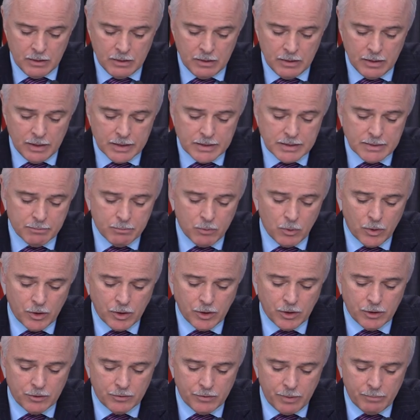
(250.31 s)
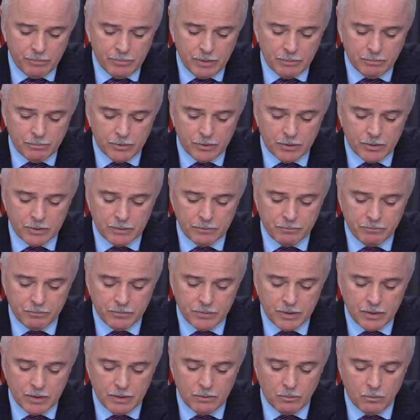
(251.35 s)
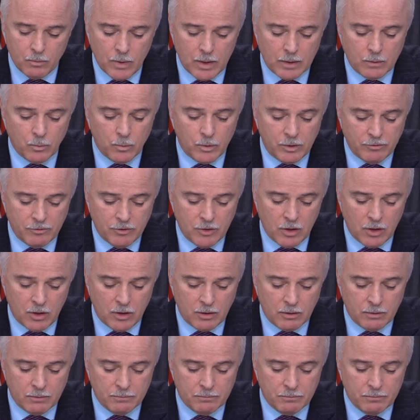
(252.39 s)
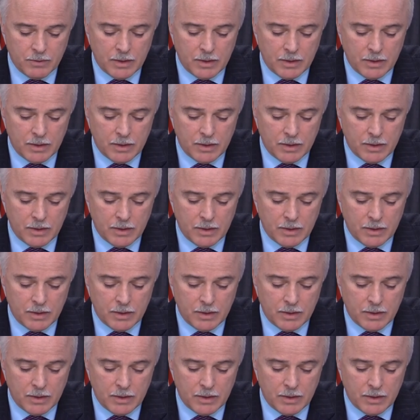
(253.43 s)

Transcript: It is important to remember what we've done